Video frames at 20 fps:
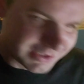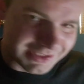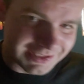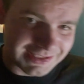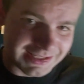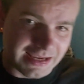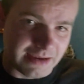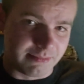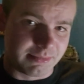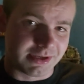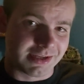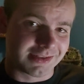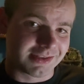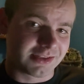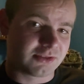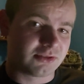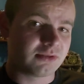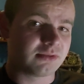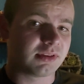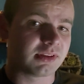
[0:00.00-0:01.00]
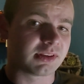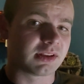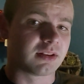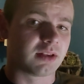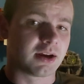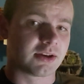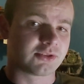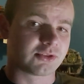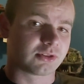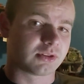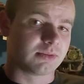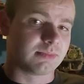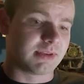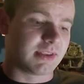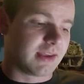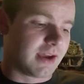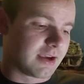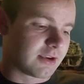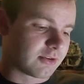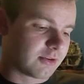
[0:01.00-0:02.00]
this game because I do think the Lions are going to be
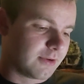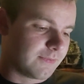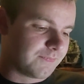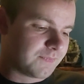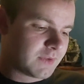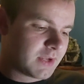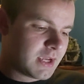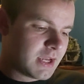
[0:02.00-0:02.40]
that good.